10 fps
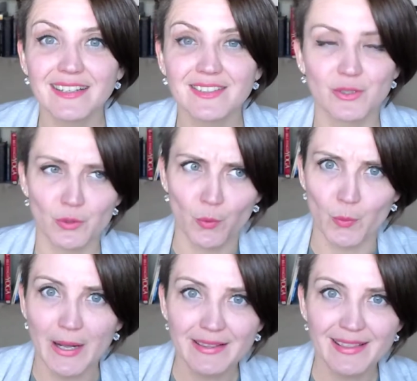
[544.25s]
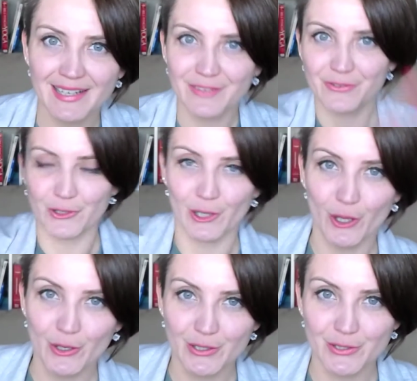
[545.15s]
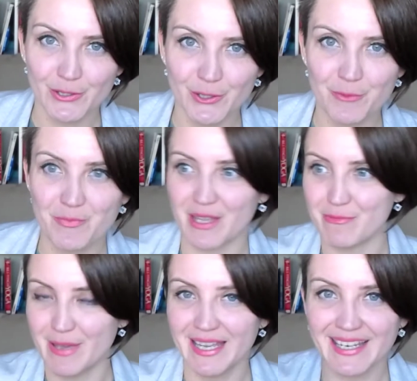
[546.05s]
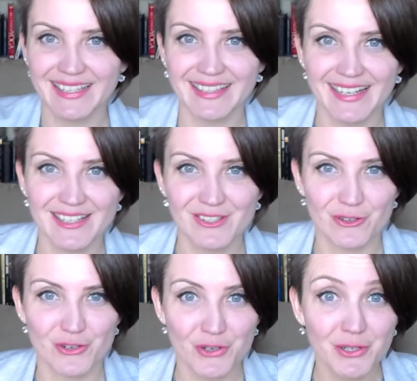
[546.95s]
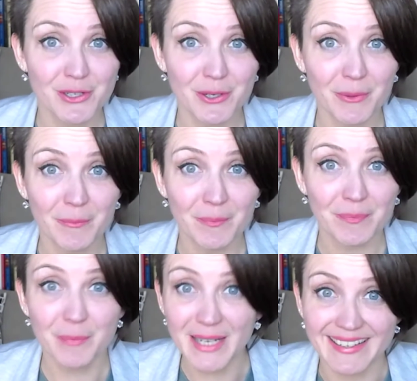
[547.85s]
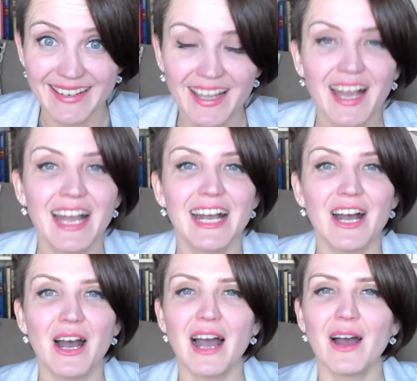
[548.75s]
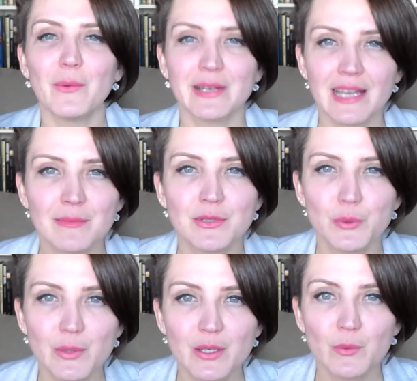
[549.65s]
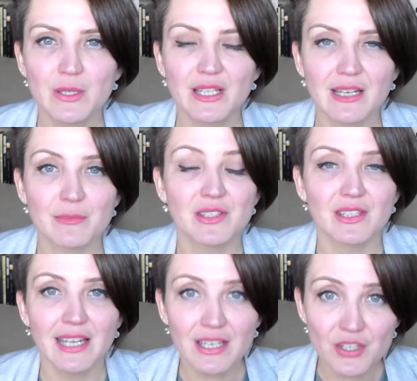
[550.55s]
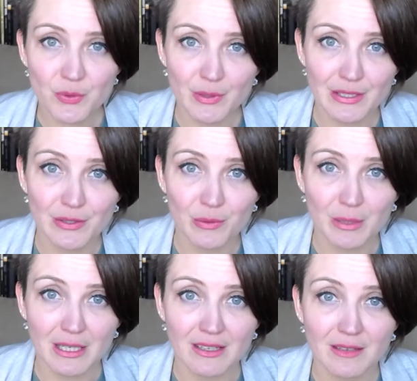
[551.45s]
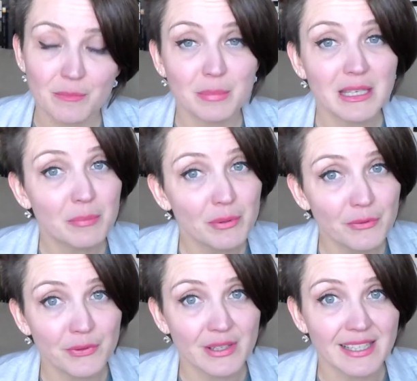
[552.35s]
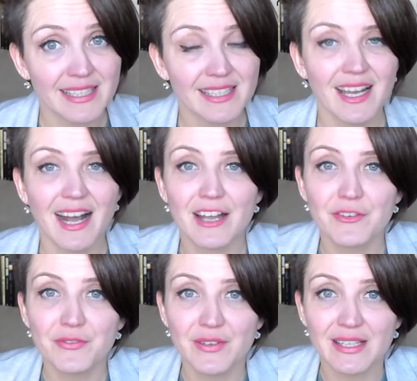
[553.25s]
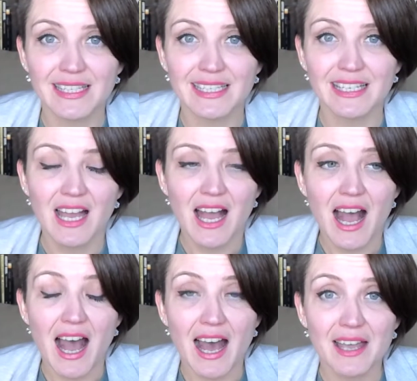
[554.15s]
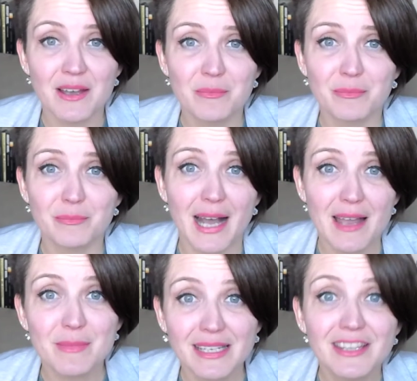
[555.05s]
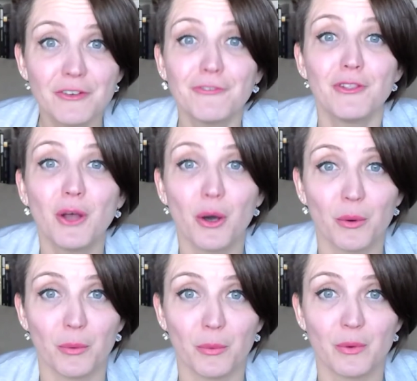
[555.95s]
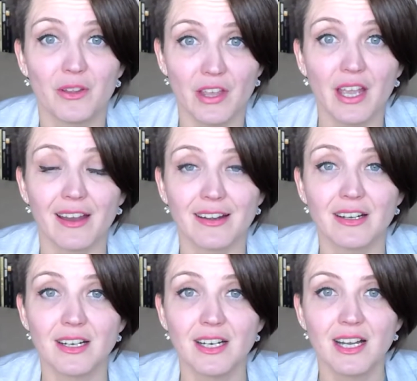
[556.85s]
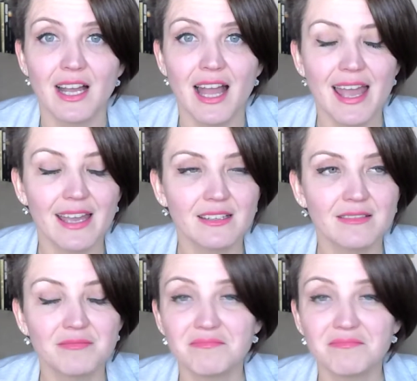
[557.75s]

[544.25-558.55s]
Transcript: one client for a longer term than many clients on short term, but when I'm doing what comes naturally to me, people feel it, I feel it, I'm in the flow there. And